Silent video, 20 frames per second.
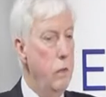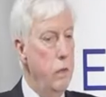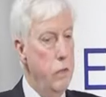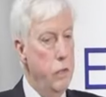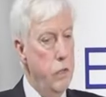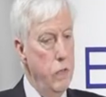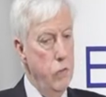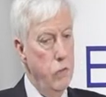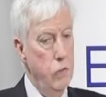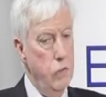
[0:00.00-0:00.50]

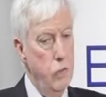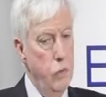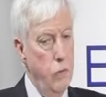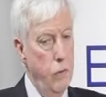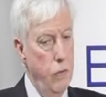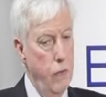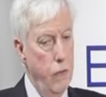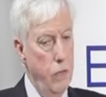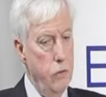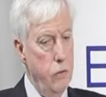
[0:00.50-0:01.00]
since
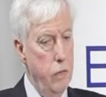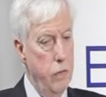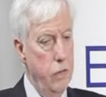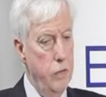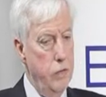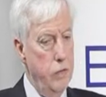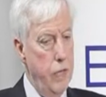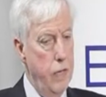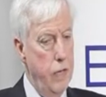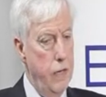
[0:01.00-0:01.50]

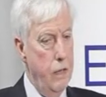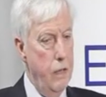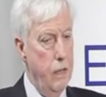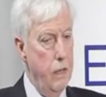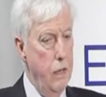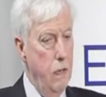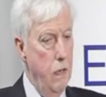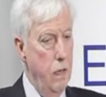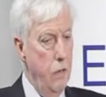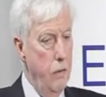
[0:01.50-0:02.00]

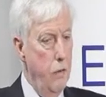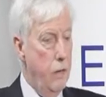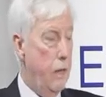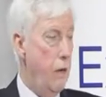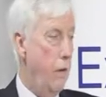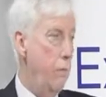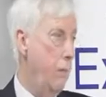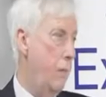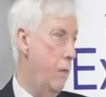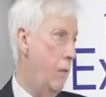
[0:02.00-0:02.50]
2010, the
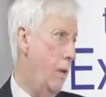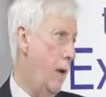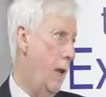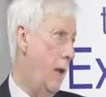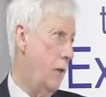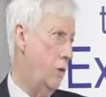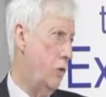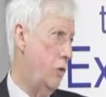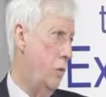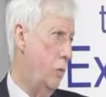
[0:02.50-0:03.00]
government
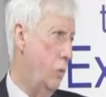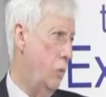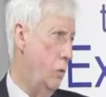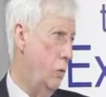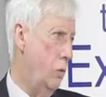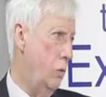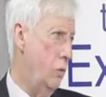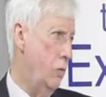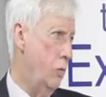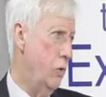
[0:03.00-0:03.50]
relaxed the
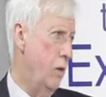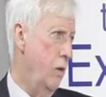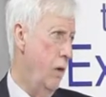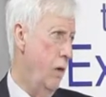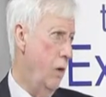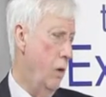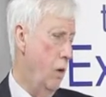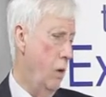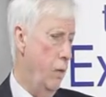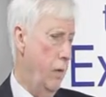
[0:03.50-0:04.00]
rules
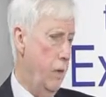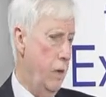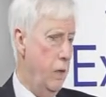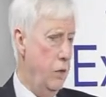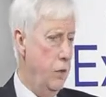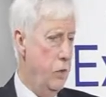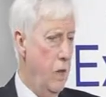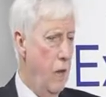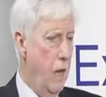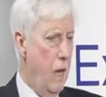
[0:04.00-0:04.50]
on
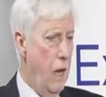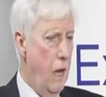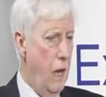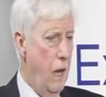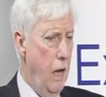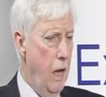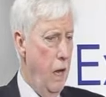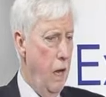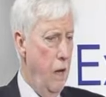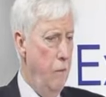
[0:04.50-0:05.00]
this.
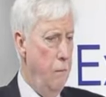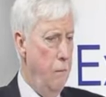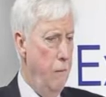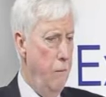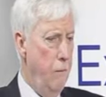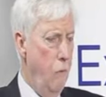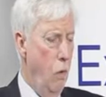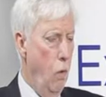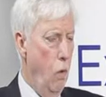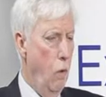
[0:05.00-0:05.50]

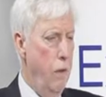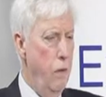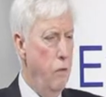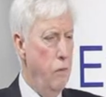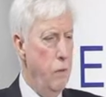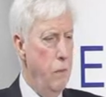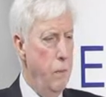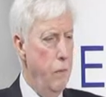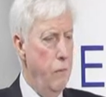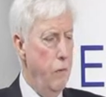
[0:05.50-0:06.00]
Before, it
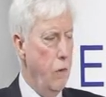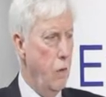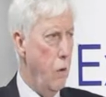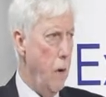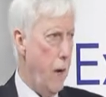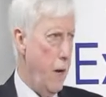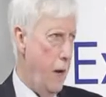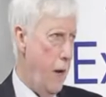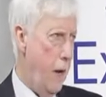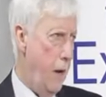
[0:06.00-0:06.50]
was a bit of a
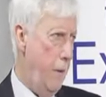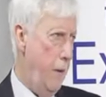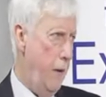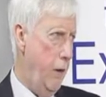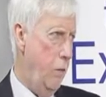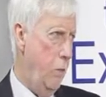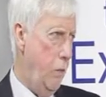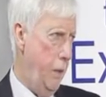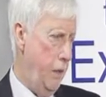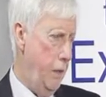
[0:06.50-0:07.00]
grey
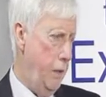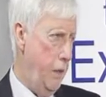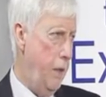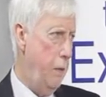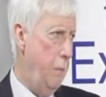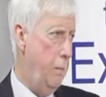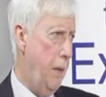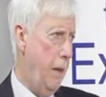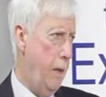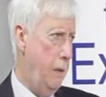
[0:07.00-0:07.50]
area whether you
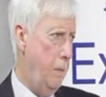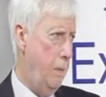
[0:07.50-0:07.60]
need planning